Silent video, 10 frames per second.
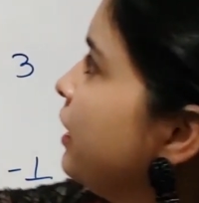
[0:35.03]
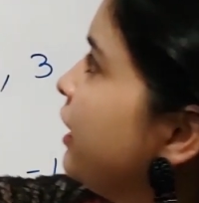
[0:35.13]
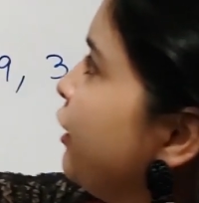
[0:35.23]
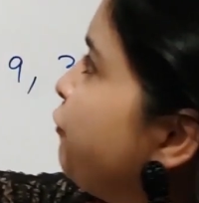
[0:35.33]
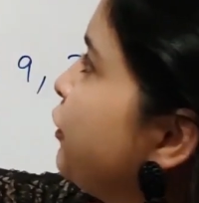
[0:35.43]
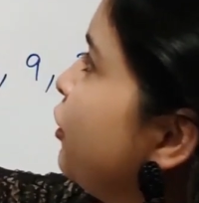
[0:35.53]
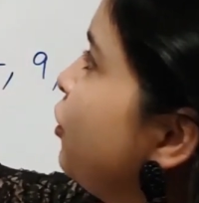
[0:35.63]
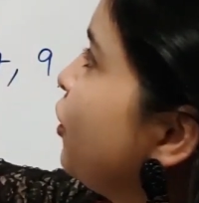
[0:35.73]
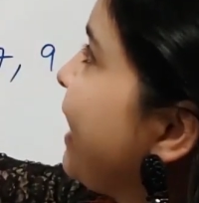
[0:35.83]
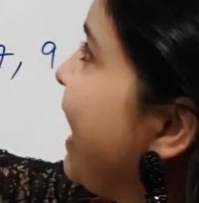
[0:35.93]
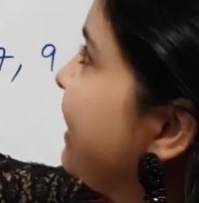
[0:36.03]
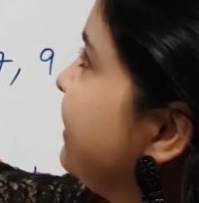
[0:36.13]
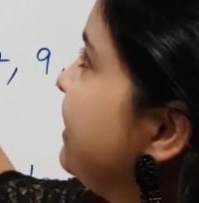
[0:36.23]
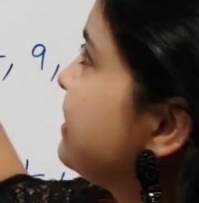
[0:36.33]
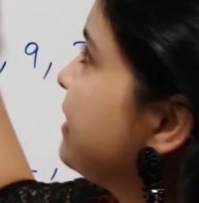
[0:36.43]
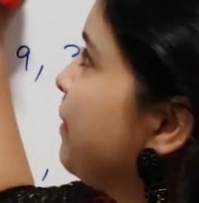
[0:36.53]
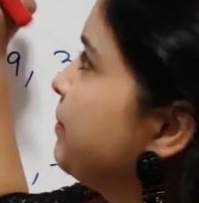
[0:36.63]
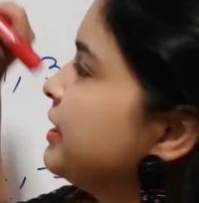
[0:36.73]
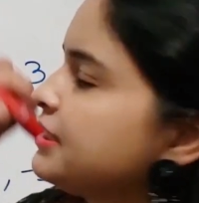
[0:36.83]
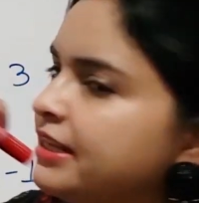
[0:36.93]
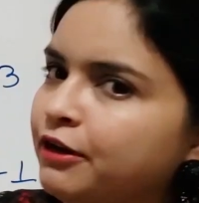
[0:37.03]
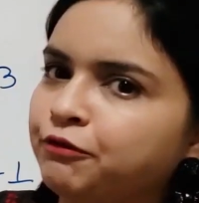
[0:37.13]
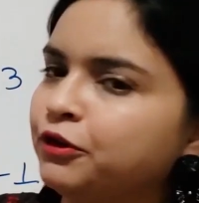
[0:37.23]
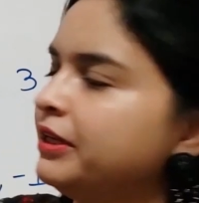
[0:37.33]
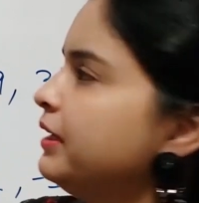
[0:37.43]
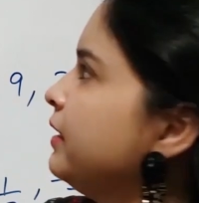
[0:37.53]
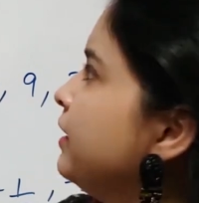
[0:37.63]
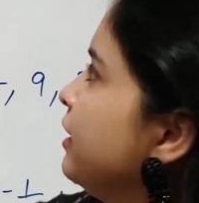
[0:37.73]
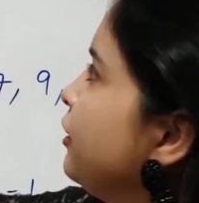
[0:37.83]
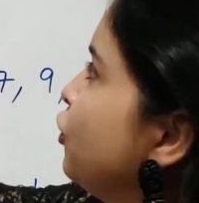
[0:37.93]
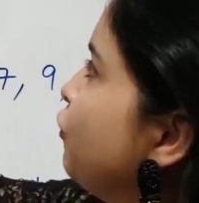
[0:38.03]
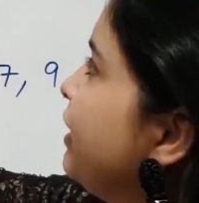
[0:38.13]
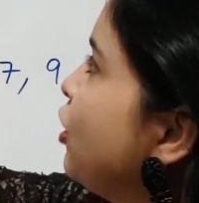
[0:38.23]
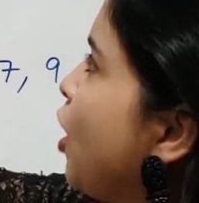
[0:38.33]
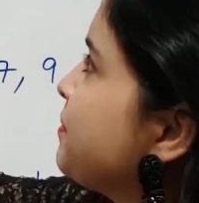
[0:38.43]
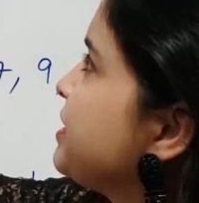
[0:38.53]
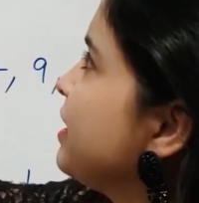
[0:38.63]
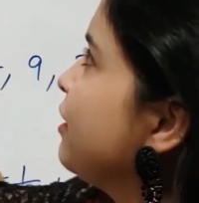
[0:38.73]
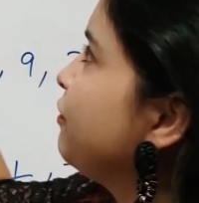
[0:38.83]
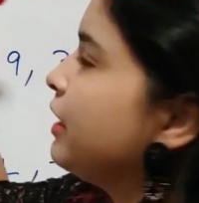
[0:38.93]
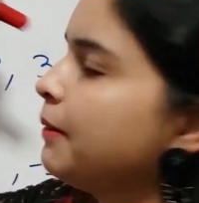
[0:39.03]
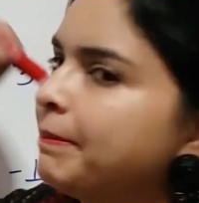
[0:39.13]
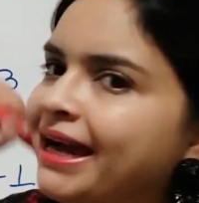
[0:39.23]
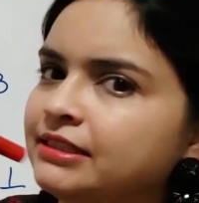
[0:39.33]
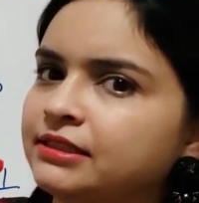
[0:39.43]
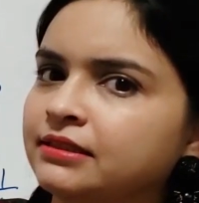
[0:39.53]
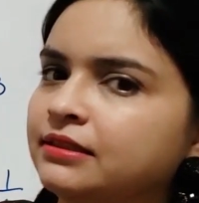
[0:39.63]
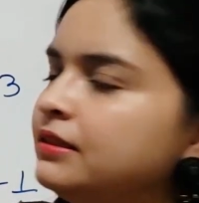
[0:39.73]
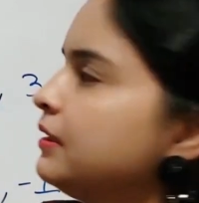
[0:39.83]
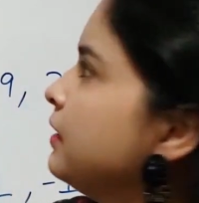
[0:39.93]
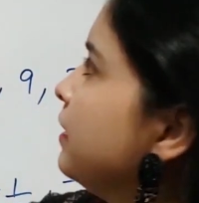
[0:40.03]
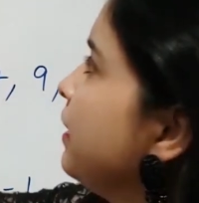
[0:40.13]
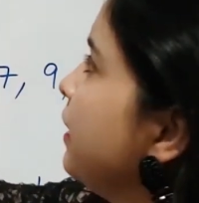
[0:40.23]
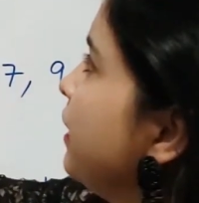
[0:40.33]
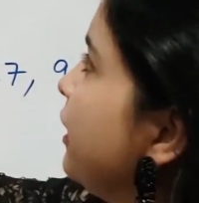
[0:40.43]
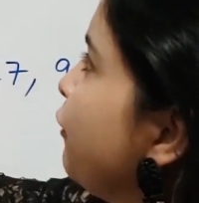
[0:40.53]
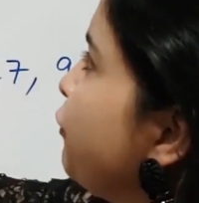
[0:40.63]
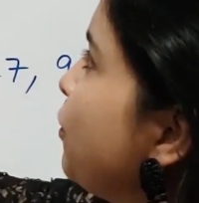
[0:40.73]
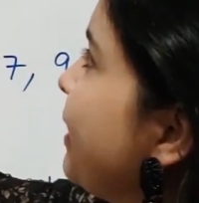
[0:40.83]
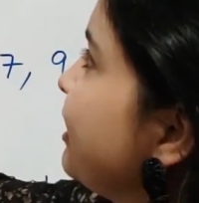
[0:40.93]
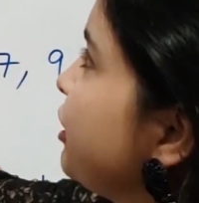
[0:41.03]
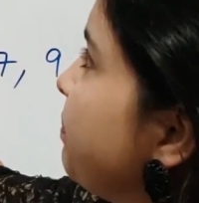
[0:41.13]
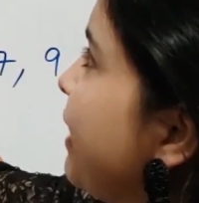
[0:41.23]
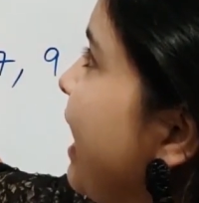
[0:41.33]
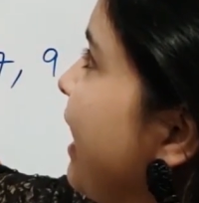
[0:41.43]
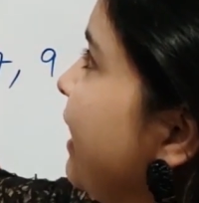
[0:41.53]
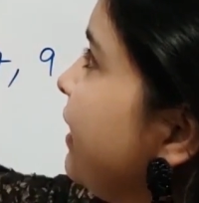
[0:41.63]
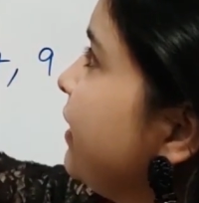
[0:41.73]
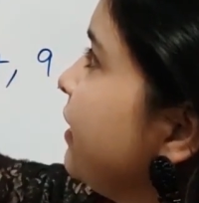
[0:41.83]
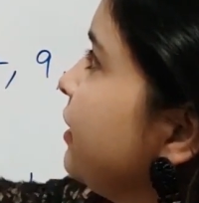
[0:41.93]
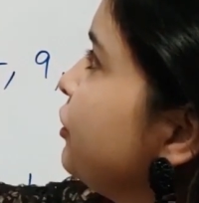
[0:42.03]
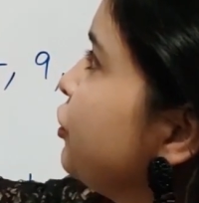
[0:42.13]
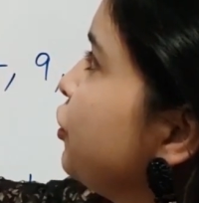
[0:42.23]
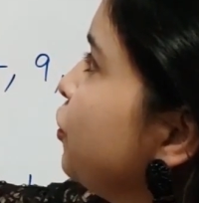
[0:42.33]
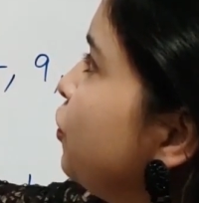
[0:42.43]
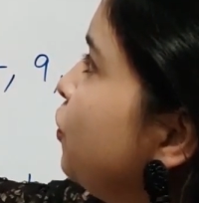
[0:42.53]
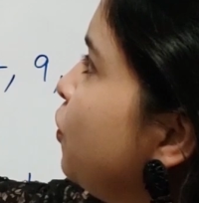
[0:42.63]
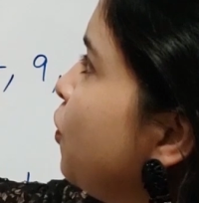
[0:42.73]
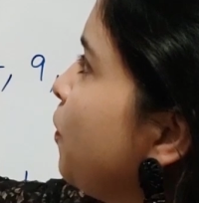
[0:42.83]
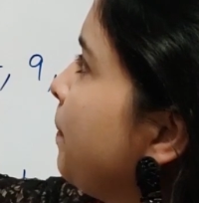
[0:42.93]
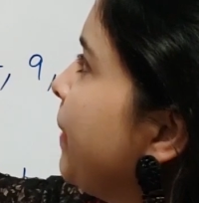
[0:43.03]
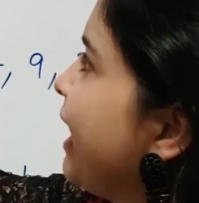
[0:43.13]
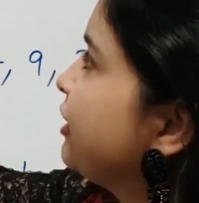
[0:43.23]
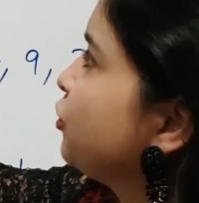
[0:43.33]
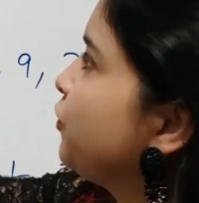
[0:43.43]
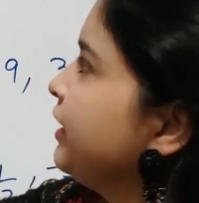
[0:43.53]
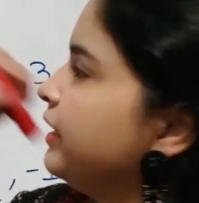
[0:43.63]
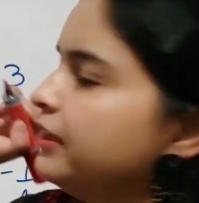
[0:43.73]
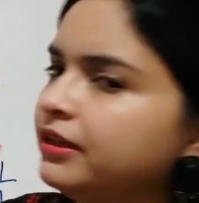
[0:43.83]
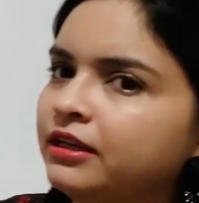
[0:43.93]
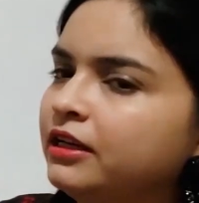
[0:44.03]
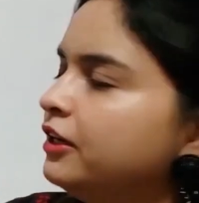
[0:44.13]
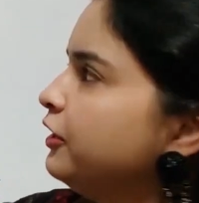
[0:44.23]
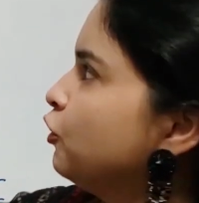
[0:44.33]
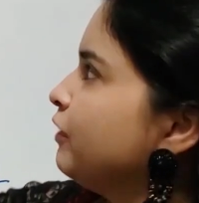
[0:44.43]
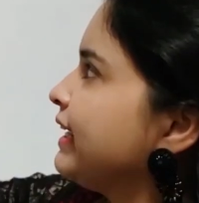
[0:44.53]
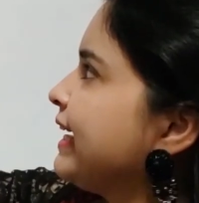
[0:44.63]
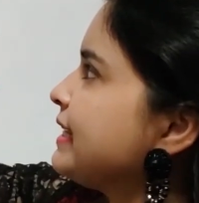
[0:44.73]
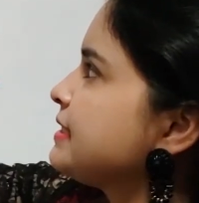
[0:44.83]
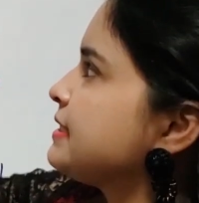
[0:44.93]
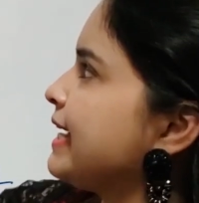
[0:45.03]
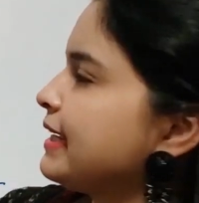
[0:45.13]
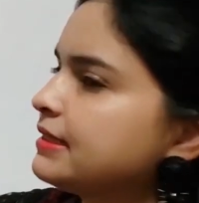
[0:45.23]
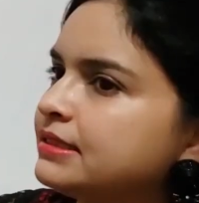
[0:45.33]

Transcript: If you look at these numbers carefully, you will observe a pattern. If you multiply 2 by 3, you will get 6.